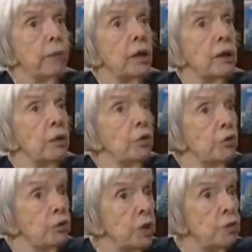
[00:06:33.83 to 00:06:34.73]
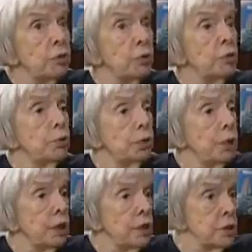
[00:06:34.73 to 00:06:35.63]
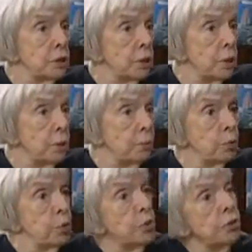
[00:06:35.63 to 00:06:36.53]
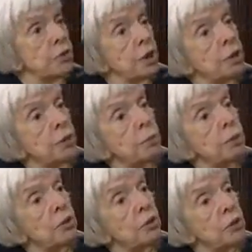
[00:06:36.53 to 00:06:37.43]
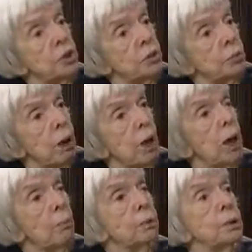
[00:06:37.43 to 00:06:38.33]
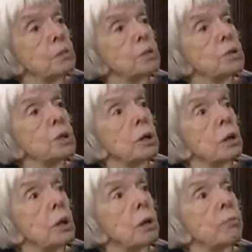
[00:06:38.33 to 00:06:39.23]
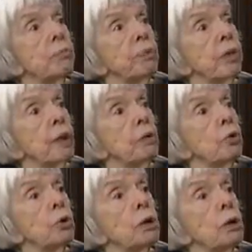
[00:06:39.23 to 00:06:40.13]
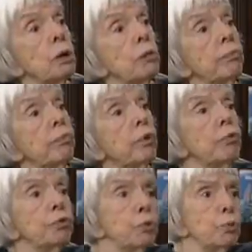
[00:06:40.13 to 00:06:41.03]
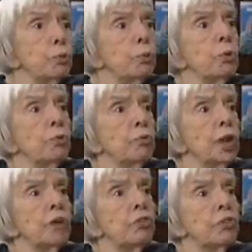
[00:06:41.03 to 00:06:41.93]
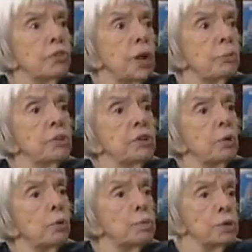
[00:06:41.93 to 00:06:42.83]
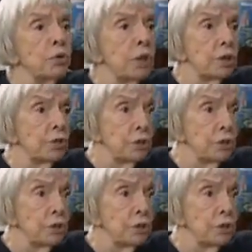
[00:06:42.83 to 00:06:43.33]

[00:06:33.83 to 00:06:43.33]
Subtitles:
This society began to develop after the collapse of the Soviet Union, and I certainly hope it will continue to develop.